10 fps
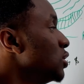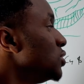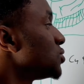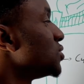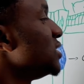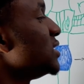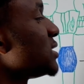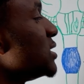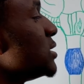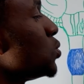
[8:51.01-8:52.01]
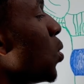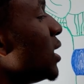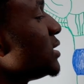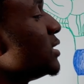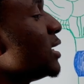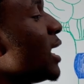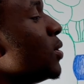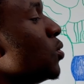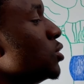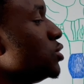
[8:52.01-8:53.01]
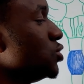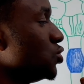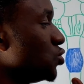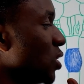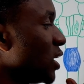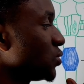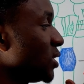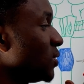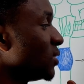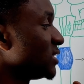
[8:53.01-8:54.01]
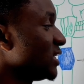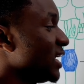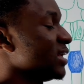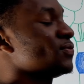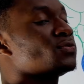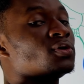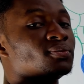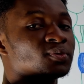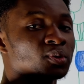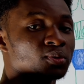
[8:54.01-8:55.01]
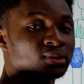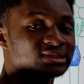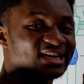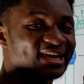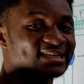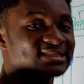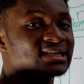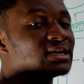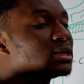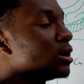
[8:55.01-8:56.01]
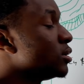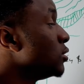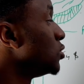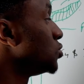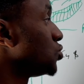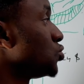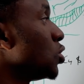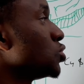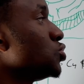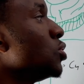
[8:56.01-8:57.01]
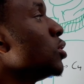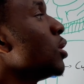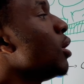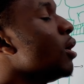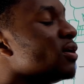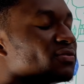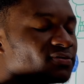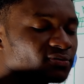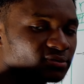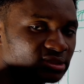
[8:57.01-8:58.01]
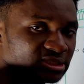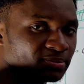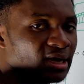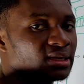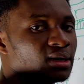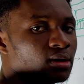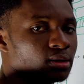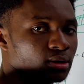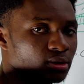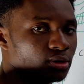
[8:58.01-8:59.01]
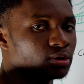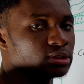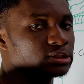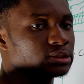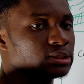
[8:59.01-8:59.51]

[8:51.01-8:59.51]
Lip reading: So this is one thing I want you to actually what? Get from the what? External structure of the spinal cord.